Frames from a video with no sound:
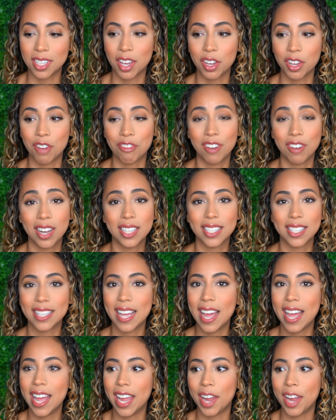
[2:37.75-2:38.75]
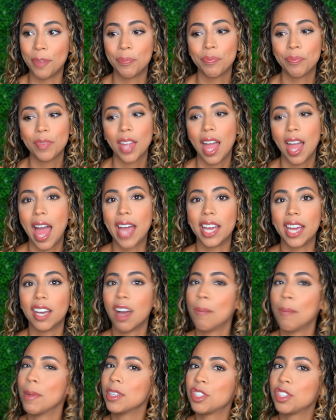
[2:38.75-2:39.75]
Tell your friends, hey, I can
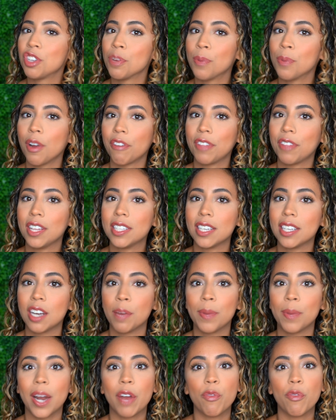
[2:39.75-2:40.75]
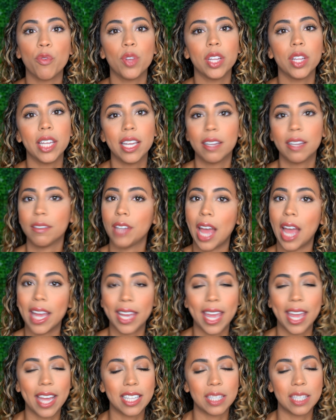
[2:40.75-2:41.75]
come out to your birthday dinner, but I
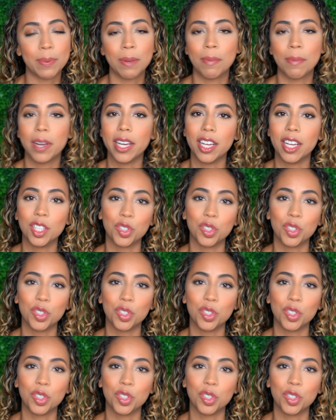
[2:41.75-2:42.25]
can't spend money on